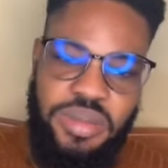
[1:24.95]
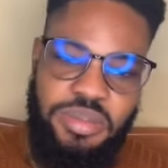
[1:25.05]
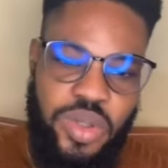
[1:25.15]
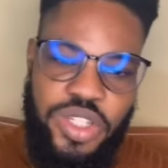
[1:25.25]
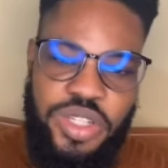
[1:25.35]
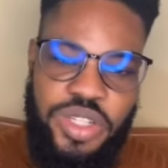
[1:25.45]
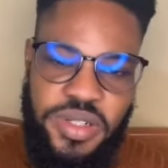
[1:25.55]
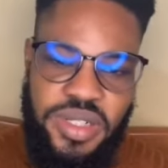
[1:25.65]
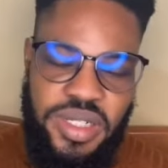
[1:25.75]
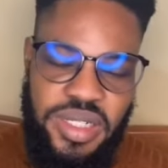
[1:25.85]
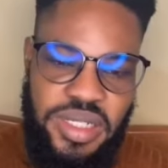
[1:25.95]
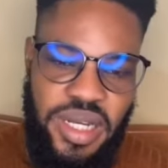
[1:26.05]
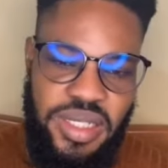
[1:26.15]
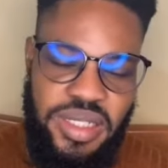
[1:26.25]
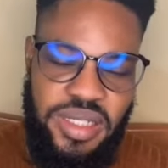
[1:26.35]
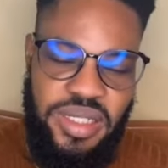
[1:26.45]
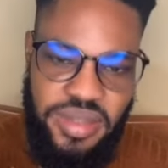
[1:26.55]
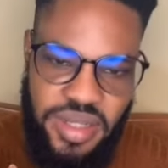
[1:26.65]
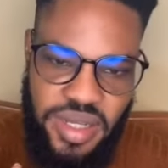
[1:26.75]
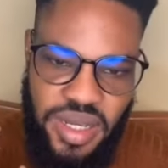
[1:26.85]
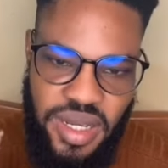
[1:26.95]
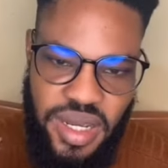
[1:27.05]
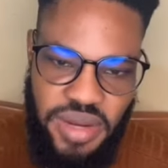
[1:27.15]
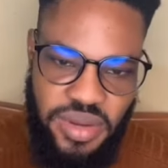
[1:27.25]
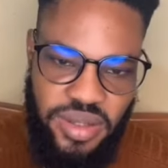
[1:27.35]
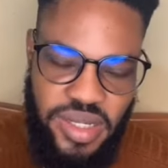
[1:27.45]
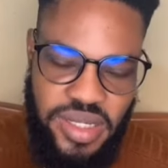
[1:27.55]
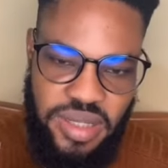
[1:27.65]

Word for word: prospering in that area.